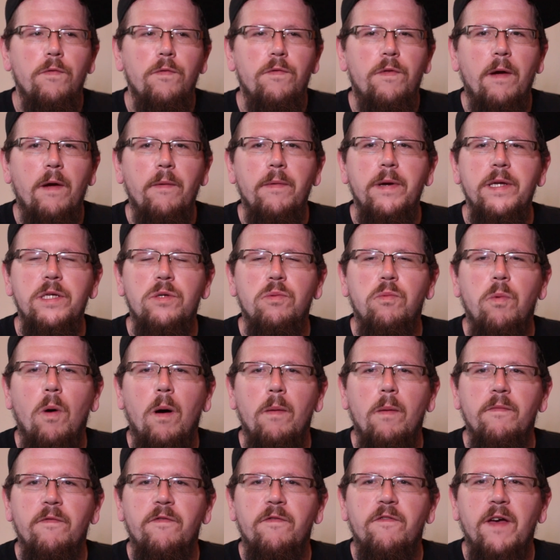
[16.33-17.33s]
there is
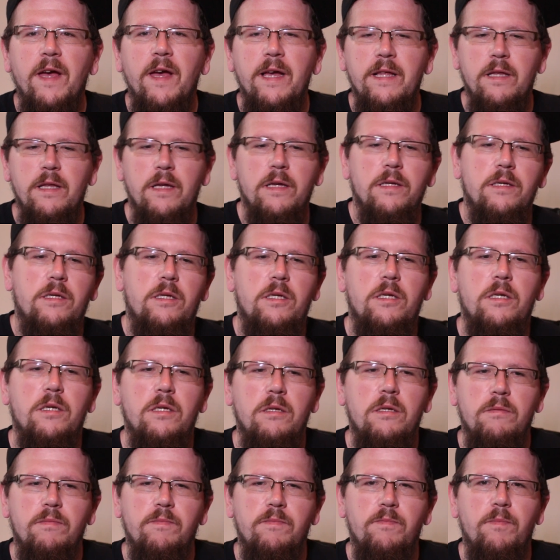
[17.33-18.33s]
one thing
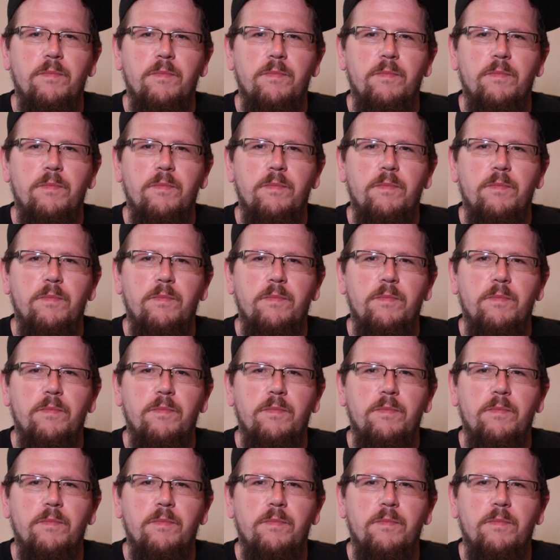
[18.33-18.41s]
that's